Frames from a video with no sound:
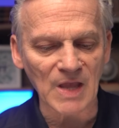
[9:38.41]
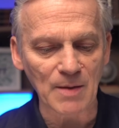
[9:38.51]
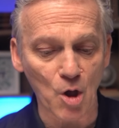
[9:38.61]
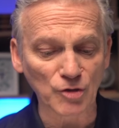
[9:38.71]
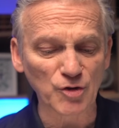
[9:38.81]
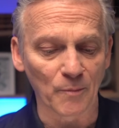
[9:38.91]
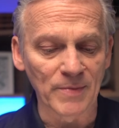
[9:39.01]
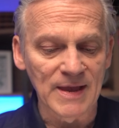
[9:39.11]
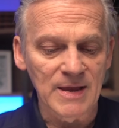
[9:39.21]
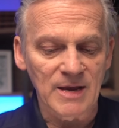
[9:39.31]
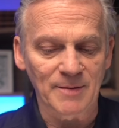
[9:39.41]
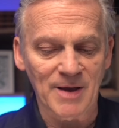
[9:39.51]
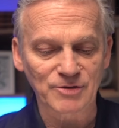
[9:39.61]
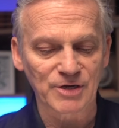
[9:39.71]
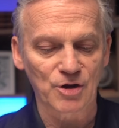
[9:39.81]
Also,
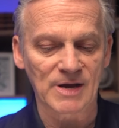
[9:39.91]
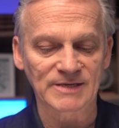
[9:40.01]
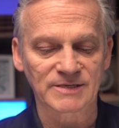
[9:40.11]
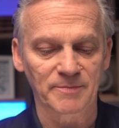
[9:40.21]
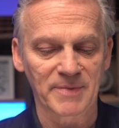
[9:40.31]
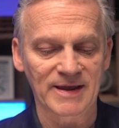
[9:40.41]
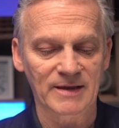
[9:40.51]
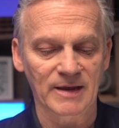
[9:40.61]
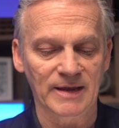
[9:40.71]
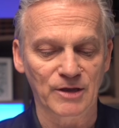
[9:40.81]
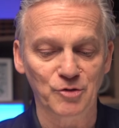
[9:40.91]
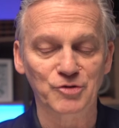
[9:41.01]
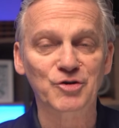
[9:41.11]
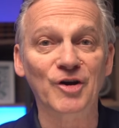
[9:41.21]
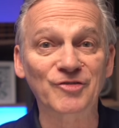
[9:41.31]
housing costs make a
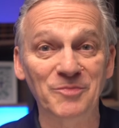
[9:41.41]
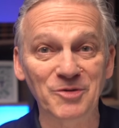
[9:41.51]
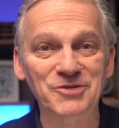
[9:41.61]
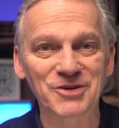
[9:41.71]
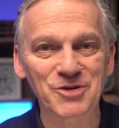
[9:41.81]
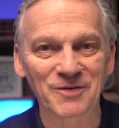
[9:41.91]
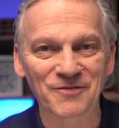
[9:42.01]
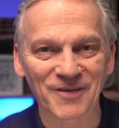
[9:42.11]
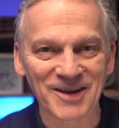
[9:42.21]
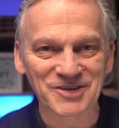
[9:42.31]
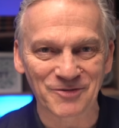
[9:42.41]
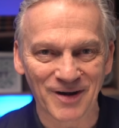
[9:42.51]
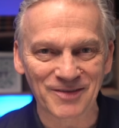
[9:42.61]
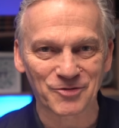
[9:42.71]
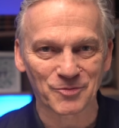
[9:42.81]
huge contribution to inflation,
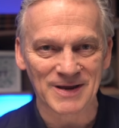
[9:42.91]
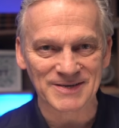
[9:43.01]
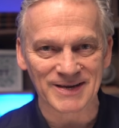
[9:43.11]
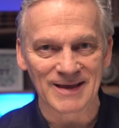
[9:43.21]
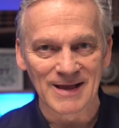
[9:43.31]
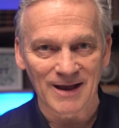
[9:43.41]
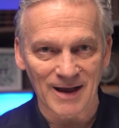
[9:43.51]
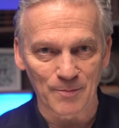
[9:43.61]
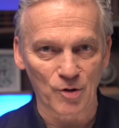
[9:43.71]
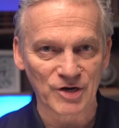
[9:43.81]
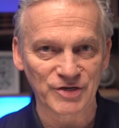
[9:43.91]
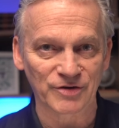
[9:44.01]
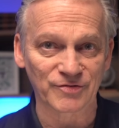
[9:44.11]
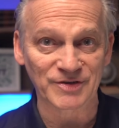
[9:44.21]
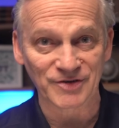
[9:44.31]
right? Through rising mortgage
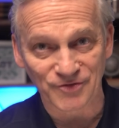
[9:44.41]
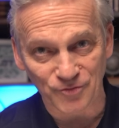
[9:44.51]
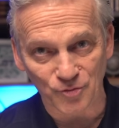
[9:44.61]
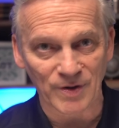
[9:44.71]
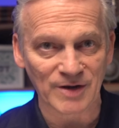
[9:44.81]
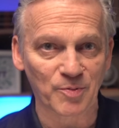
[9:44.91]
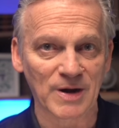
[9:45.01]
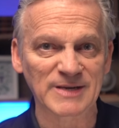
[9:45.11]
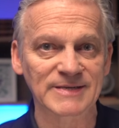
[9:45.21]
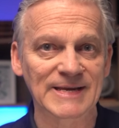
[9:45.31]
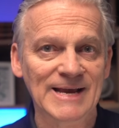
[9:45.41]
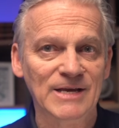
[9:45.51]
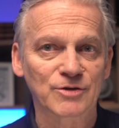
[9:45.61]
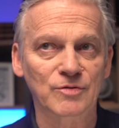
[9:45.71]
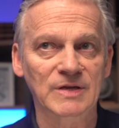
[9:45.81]
interests, through rent prices.
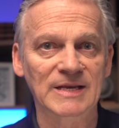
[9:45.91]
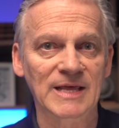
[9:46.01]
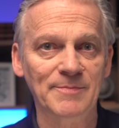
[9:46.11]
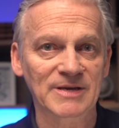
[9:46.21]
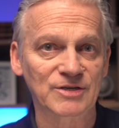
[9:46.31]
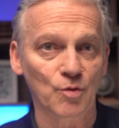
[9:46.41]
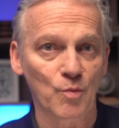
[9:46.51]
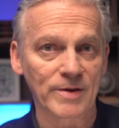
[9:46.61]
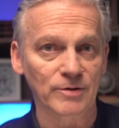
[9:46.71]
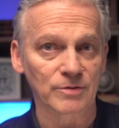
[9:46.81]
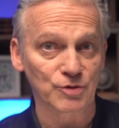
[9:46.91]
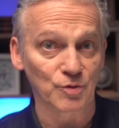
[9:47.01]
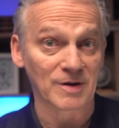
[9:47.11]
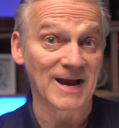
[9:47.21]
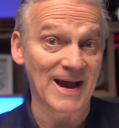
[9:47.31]
So the dilemma is to whether
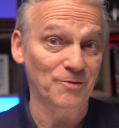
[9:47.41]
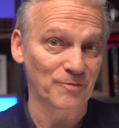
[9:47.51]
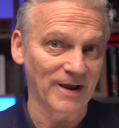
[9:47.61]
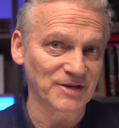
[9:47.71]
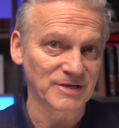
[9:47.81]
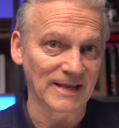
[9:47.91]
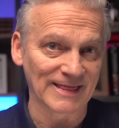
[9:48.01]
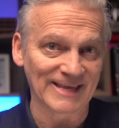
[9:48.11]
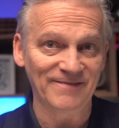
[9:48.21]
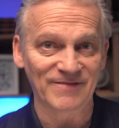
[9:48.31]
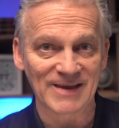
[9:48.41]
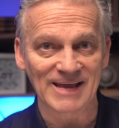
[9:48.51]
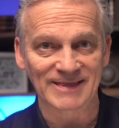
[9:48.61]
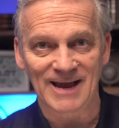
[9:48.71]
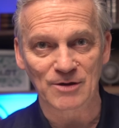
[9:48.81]
to cut rates and
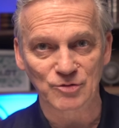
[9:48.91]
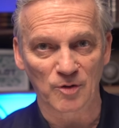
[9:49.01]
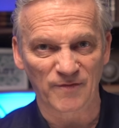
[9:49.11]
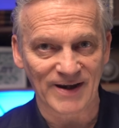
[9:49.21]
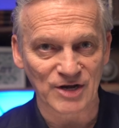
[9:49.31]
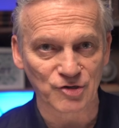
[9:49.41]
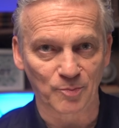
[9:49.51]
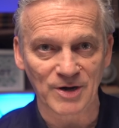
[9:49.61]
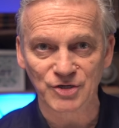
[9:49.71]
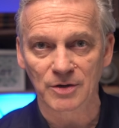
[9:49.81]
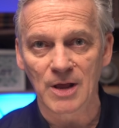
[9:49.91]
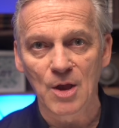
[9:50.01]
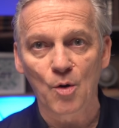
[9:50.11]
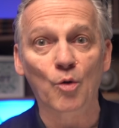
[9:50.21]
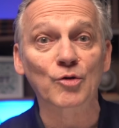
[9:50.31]
alleviate the household financial pressure
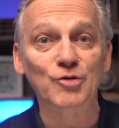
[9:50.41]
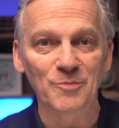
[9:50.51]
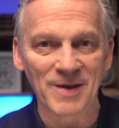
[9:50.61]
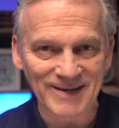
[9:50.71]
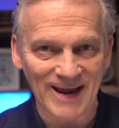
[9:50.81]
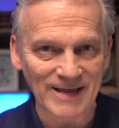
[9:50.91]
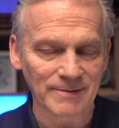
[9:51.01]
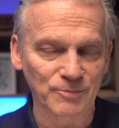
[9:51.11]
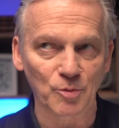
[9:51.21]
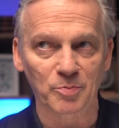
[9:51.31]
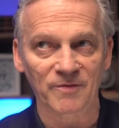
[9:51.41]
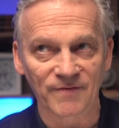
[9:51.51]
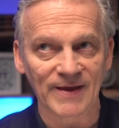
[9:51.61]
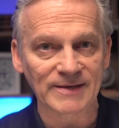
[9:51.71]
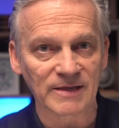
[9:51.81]
or to maintain them to
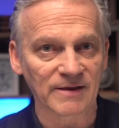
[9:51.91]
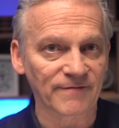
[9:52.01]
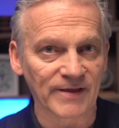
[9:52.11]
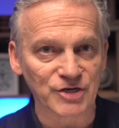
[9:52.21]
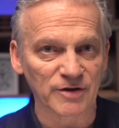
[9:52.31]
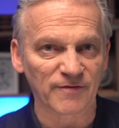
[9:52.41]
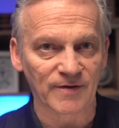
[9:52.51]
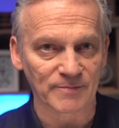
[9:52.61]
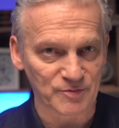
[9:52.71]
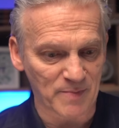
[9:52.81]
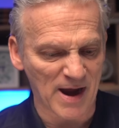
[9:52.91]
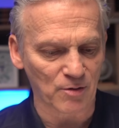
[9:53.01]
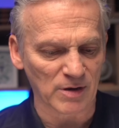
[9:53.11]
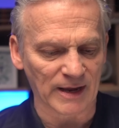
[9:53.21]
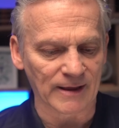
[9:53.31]
prevent the inflation from
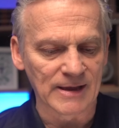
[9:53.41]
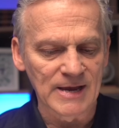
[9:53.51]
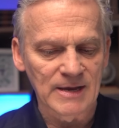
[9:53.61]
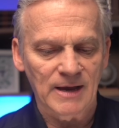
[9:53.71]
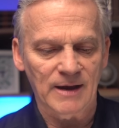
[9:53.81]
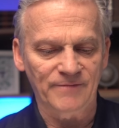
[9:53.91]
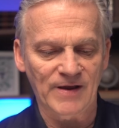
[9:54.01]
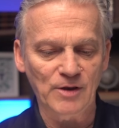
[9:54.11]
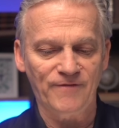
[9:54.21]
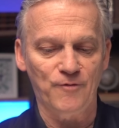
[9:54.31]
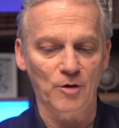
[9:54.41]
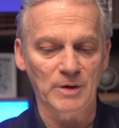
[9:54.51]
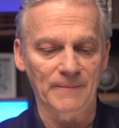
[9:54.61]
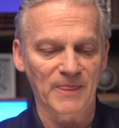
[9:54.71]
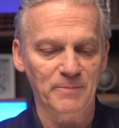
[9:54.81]
spiraling. If I look
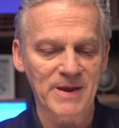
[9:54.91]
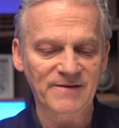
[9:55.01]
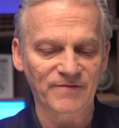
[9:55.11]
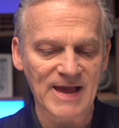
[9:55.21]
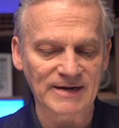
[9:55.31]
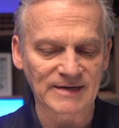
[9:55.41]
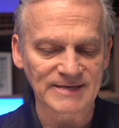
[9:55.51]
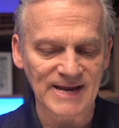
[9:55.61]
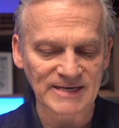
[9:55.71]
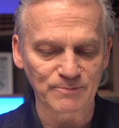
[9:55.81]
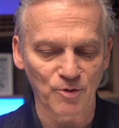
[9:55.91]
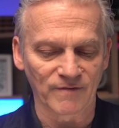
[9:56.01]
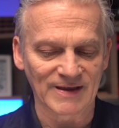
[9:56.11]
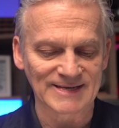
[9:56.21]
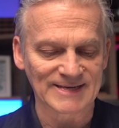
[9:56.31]
forward, the Bank of Canada's next
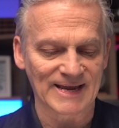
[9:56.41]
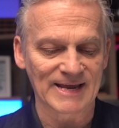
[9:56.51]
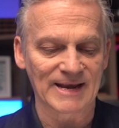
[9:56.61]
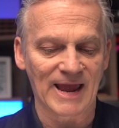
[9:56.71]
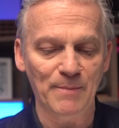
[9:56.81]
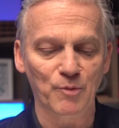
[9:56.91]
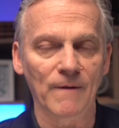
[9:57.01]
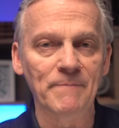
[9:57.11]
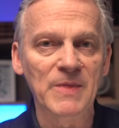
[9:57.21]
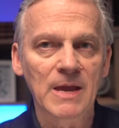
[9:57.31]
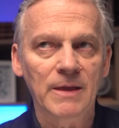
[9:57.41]
move is in April.